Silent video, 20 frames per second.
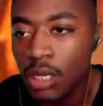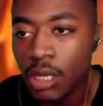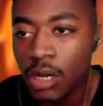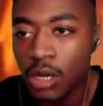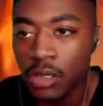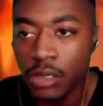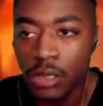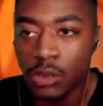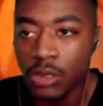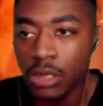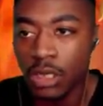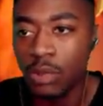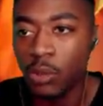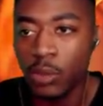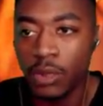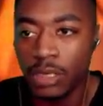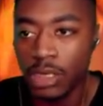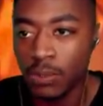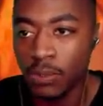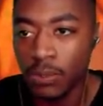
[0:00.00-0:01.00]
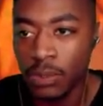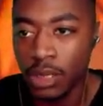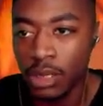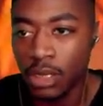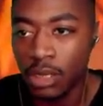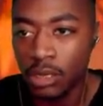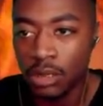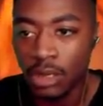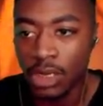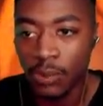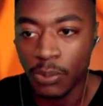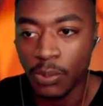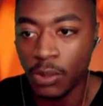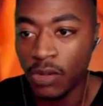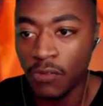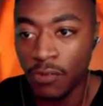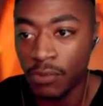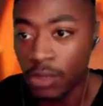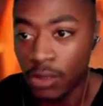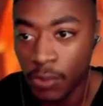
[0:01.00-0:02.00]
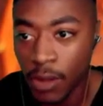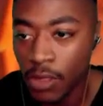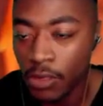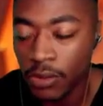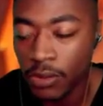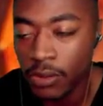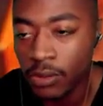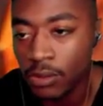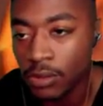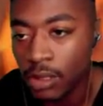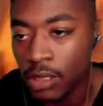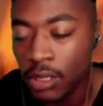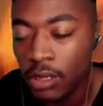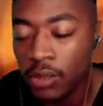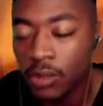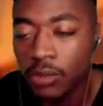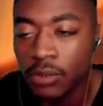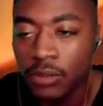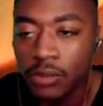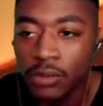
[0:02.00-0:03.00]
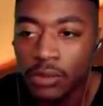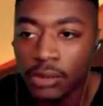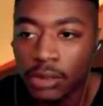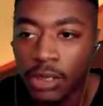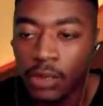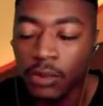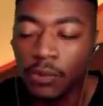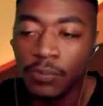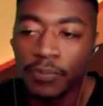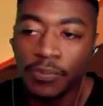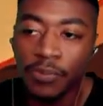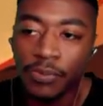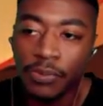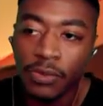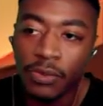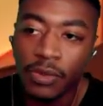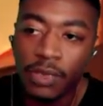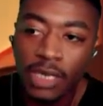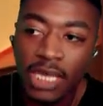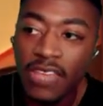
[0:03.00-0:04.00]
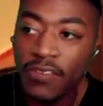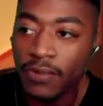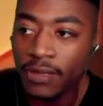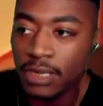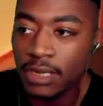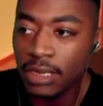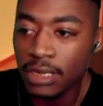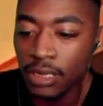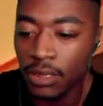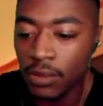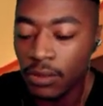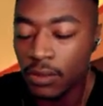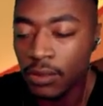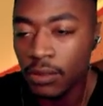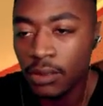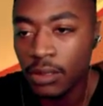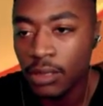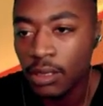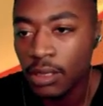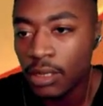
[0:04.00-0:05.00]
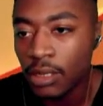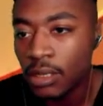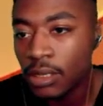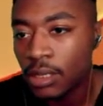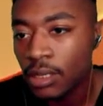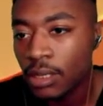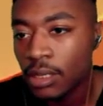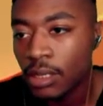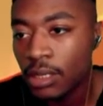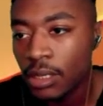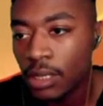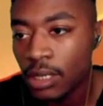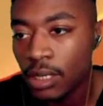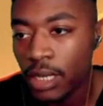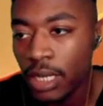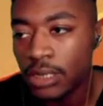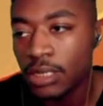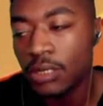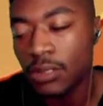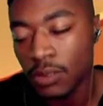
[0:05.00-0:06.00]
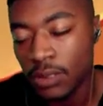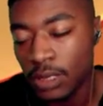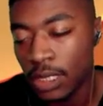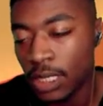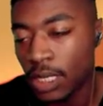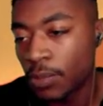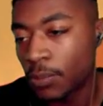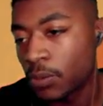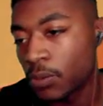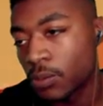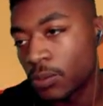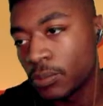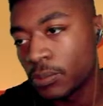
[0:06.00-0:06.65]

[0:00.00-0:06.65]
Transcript: or no son wants to be separated from their mother, you know, so even still, it's understandable.